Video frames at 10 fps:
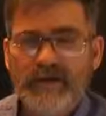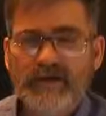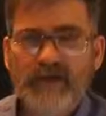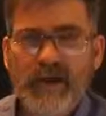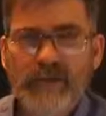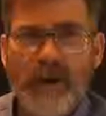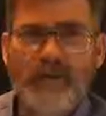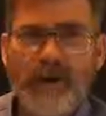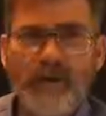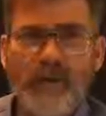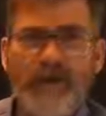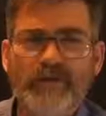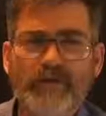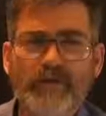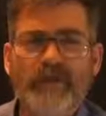Zapad, by the way,
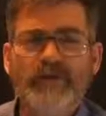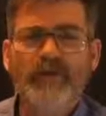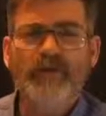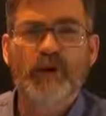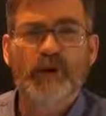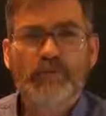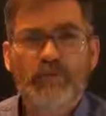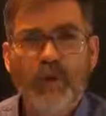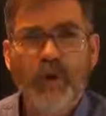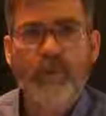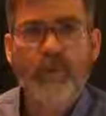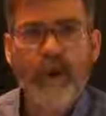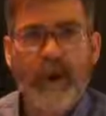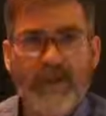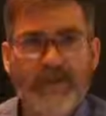is the Russian word for
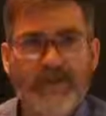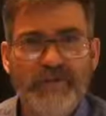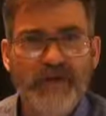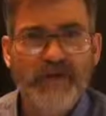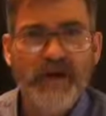west.